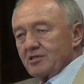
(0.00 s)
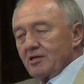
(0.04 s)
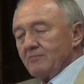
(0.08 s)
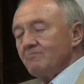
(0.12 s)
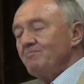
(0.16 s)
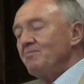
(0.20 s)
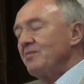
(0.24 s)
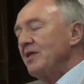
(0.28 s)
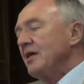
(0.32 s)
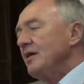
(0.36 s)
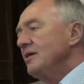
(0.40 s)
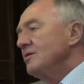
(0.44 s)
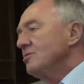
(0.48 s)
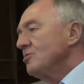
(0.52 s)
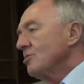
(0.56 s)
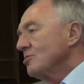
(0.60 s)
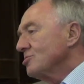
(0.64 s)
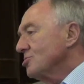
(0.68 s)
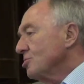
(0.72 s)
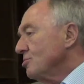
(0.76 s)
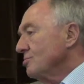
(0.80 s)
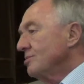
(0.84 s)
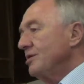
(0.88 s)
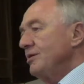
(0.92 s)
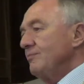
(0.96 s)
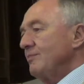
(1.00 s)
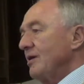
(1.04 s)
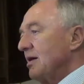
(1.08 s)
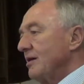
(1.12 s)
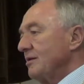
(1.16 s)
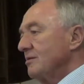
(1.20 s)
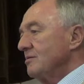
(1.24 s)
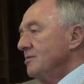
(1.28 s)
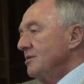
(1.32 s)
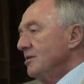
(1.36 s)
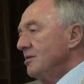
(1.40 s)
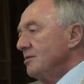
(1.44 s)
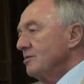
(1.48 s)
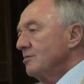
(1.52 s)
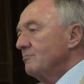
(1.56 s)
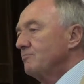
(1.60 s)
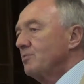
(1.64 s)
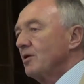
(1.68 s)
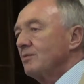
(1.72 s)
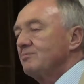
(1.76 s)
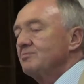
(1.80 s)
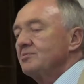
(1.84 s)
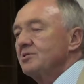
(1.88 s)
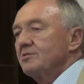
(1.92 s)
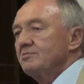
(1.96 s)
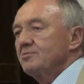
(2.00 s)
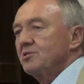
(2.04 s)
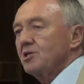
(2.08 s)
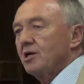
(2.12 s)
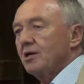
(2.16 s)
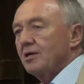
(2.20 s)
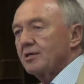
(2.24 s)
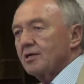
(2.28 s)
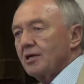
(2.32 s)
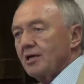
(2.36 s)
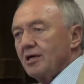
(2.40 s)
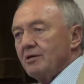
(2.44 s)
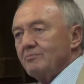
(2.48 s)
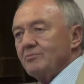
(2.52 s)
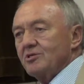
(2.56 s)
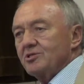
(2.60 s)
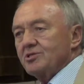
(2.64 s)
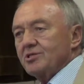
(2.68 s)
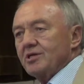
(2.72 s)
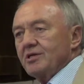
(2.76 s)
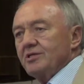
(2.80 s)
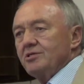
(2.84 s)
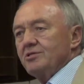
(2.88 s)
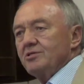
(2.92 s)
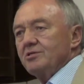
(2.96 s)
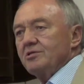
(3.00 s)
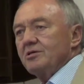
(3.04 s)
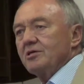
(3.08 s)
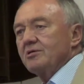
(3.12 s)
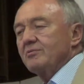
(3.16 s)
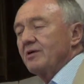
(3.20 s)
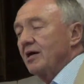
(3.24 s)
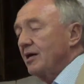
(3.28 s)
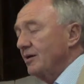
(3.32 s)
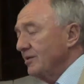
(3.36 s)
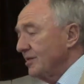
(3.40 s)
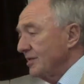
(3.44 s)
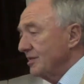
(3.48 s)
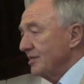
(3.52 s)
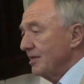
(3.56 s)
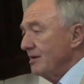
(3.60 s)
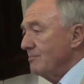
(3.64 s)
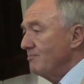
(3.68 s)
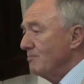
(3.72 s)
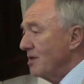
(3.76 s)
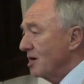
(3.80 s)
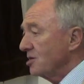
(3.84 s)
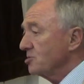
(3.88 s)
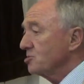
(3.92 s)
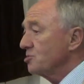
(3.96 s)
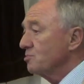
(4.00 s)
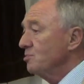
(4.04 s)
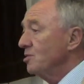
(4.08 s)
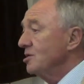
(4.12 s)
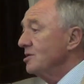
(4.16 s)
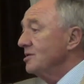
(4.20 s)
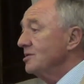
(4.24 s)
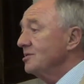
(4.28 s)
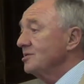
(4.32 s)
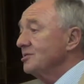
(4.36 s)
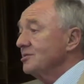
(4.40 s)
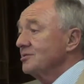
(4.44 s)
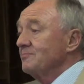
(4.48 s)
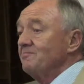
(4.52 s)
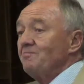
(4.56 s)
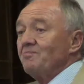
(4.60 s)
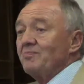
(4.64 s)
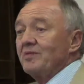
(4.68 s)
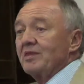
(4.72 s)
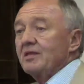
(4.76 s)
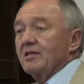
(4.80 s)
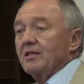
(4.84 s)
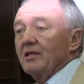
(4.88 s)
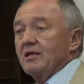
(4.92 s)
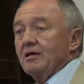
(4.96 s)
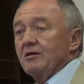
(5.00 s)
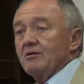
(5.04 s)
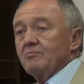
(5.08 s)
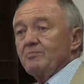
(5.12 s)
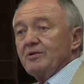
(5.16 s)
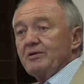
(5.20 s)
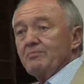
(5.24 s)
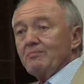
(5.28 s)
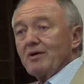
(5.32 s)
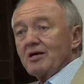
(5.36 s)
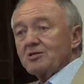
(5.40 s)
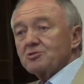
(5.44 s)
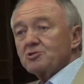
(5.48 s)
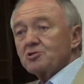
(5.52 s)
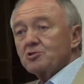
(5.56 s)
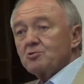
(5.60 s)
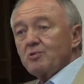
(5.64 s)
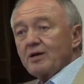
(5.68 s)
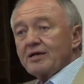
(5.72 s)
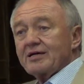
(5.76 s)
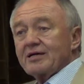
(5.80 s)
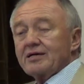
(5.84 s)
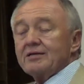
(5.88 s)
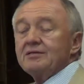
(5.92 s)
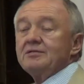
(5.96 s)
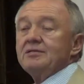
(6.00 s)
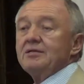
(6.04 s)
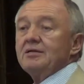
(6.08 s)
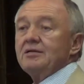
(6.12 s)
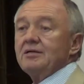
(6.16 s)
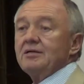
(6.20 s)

And I'm not talking about the problems of climate change, but I think they're much worse, they'll be much quicker